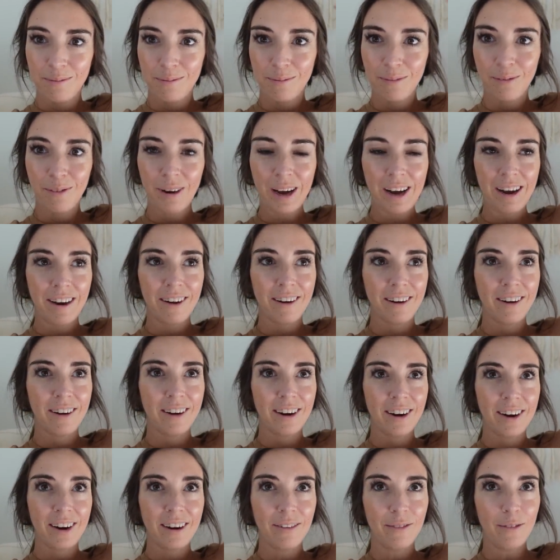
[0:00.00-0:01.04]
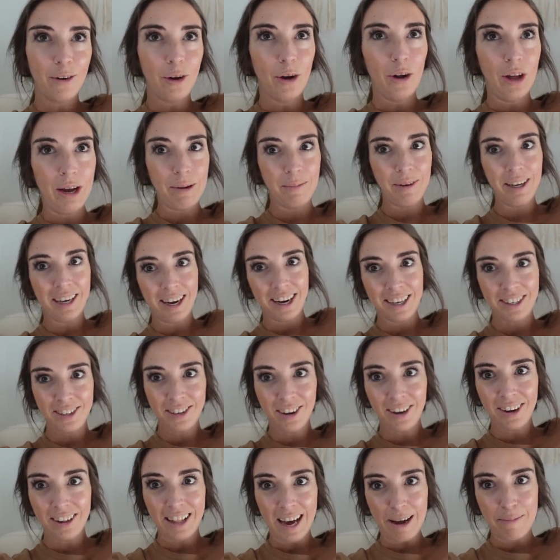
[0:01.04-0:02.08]
where, well, I mean, I
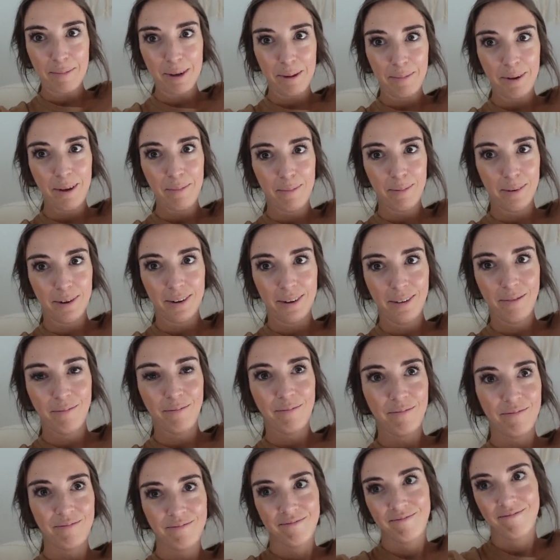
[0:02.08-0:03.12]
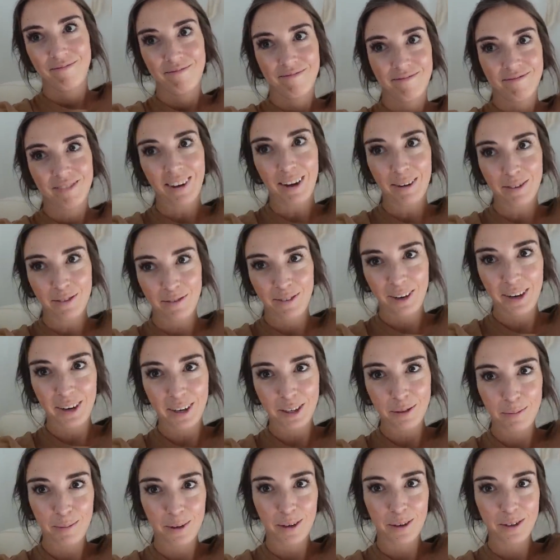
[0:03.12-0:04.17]
saw that many people. I was very
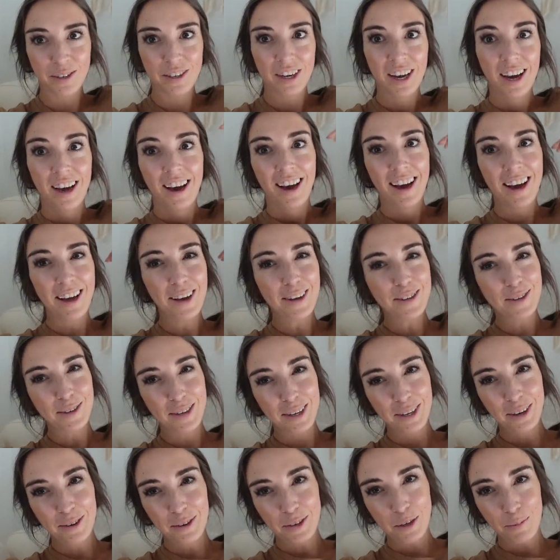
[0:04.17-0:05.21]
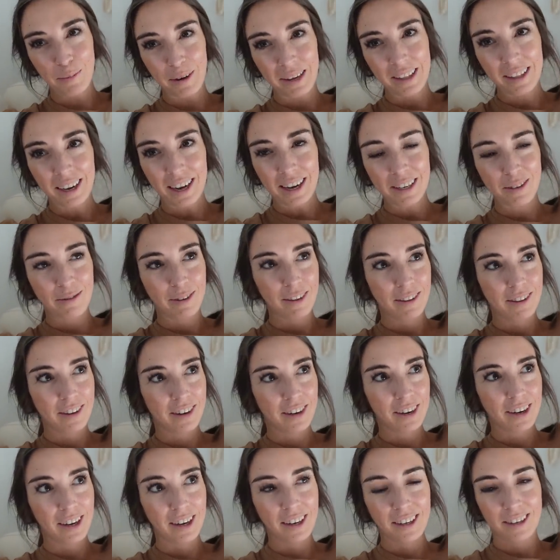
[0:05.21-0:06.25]
exposed. I also did go to spin class with
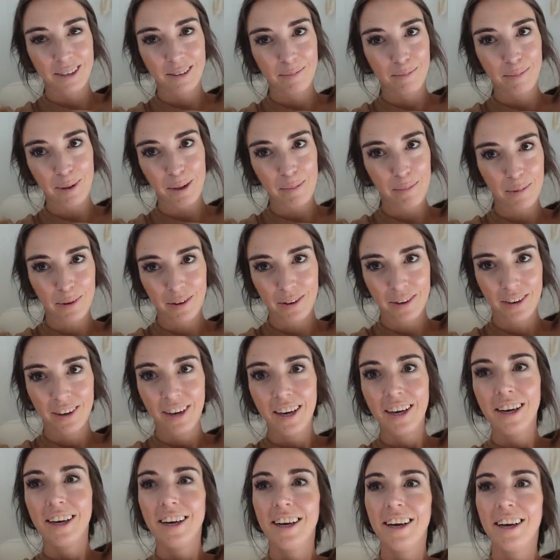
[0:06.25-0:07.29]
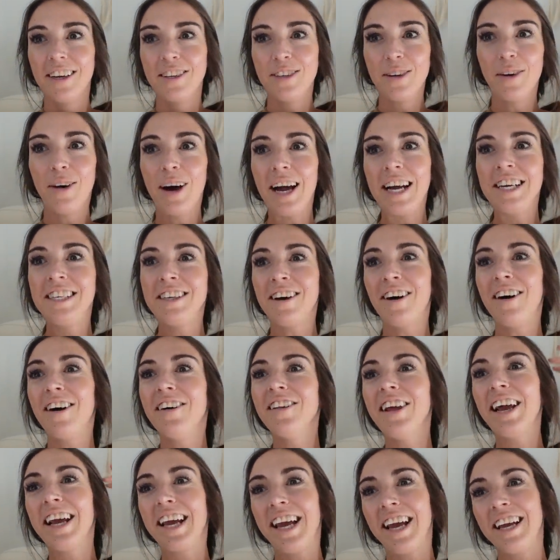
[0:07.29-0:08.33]
30 people. So I saw
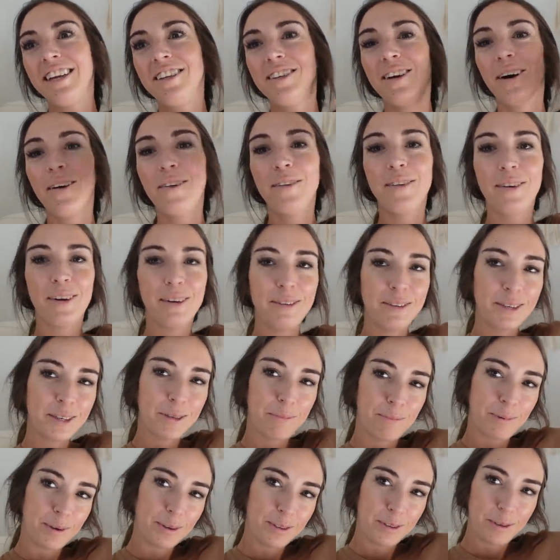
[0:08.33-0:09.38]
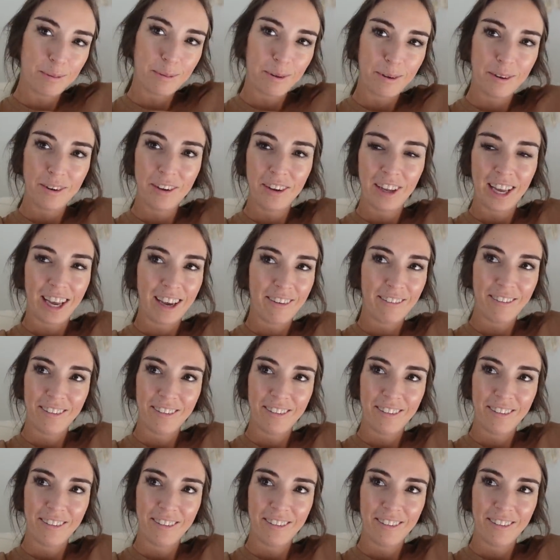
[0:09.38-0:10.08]
like in total, I was exposed to probably like